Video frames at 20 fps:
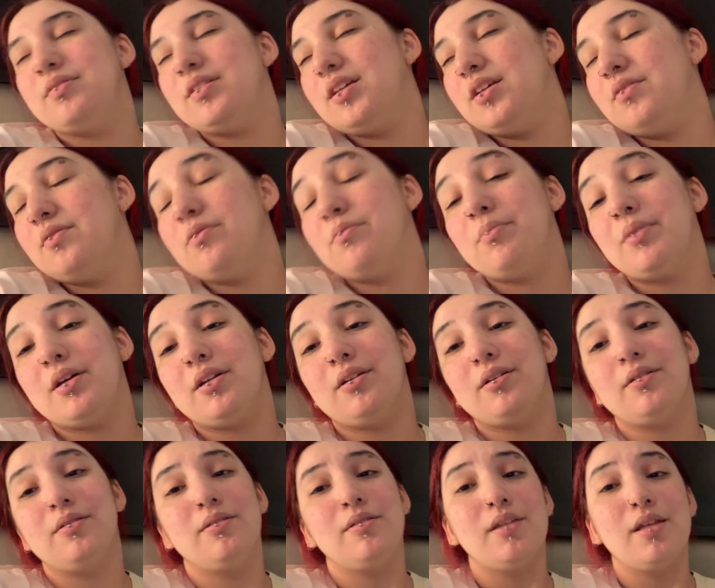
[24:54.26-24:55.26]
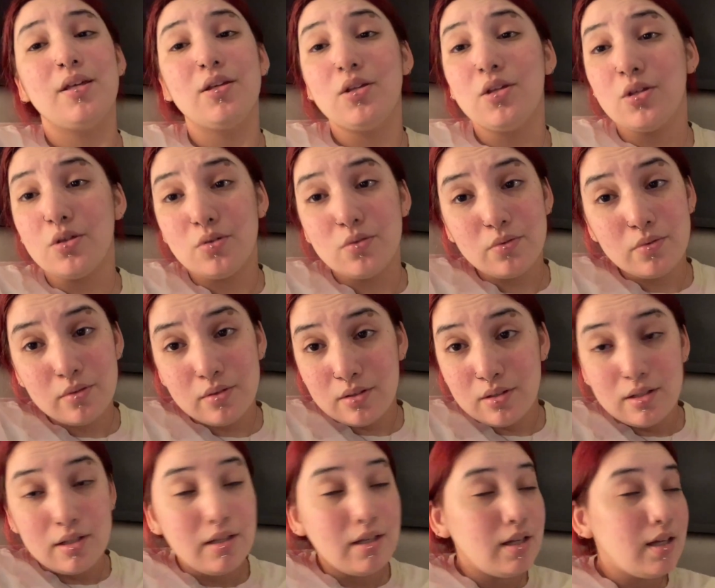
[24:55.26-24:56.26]
even better. Thank you.
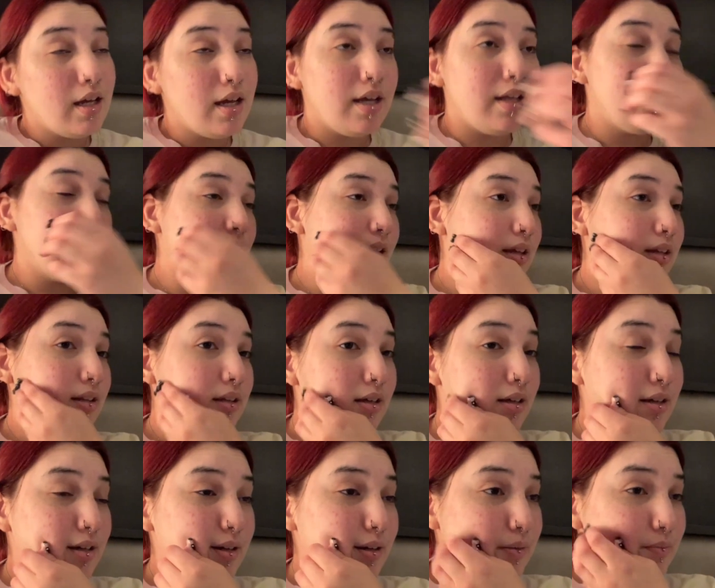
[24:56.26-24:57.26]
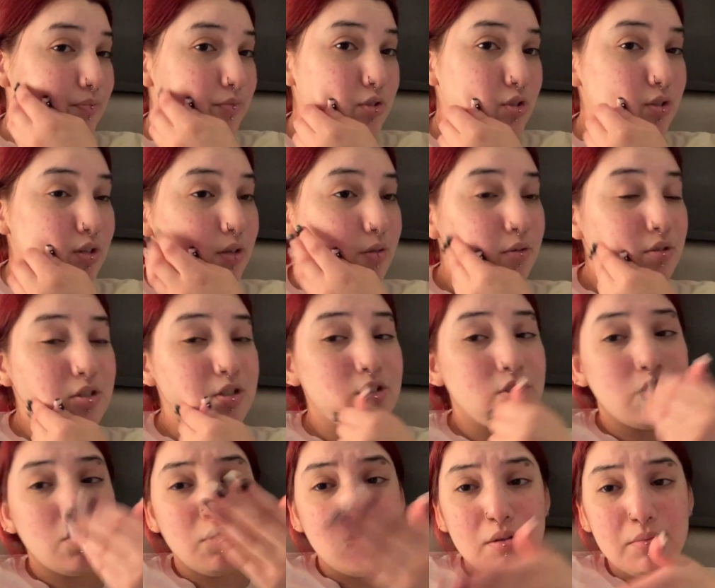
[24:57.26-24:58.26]
And then, so they were just
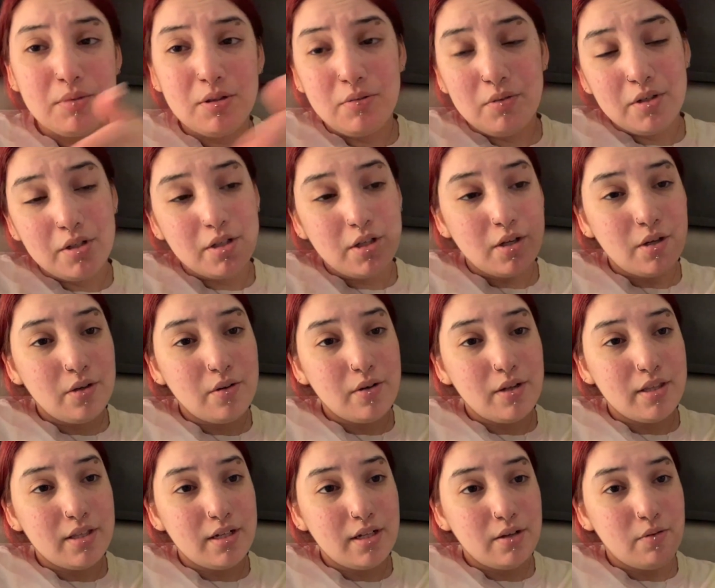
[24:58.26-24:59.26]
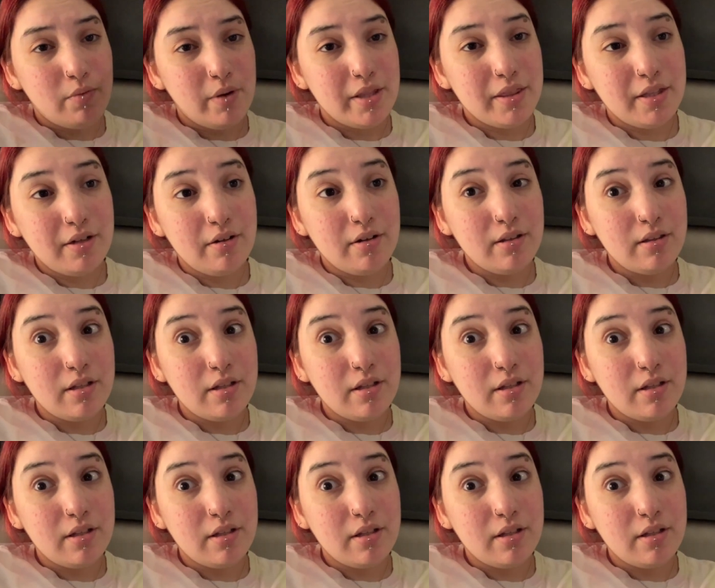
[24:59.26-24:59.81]
showing me where to go. And then I went there, and